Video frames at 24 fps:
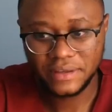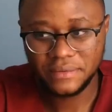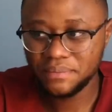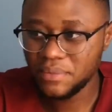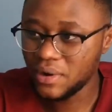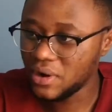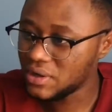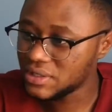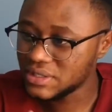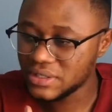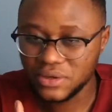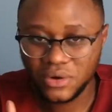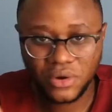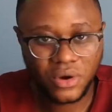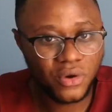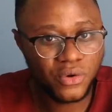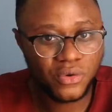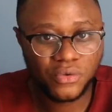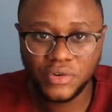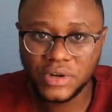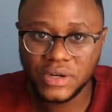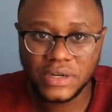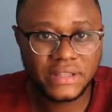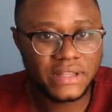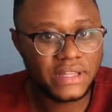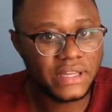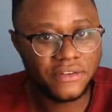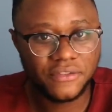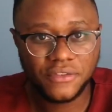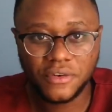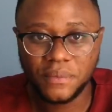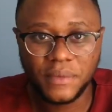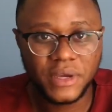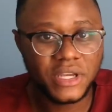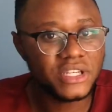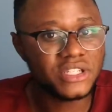passing over the
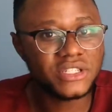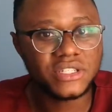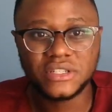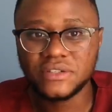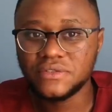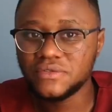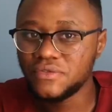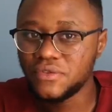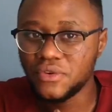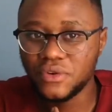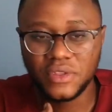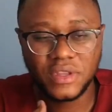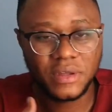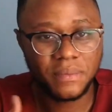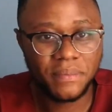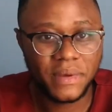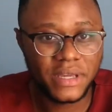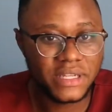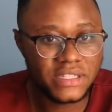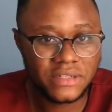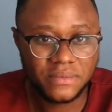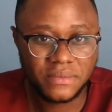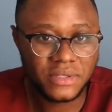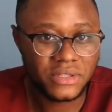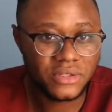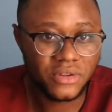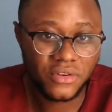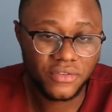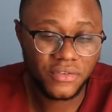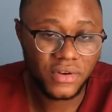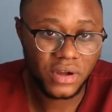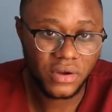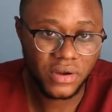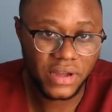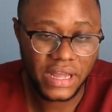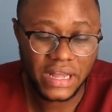information for the betterment of
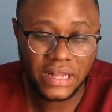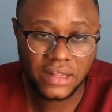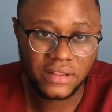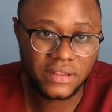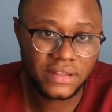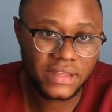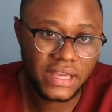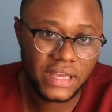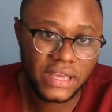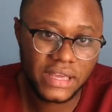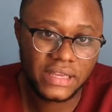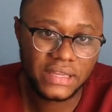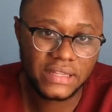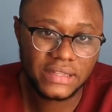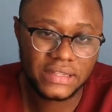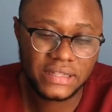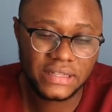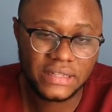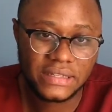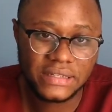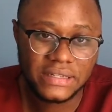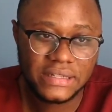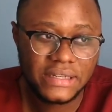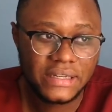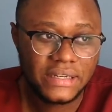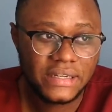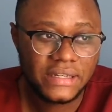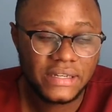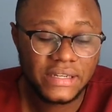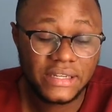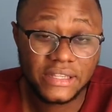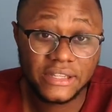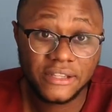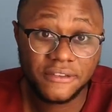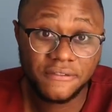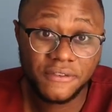our healthcare
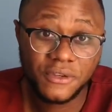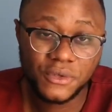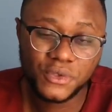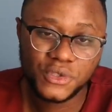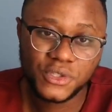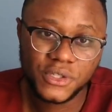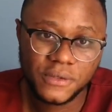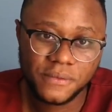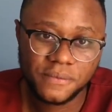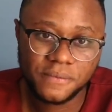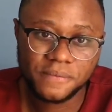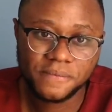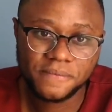in the future.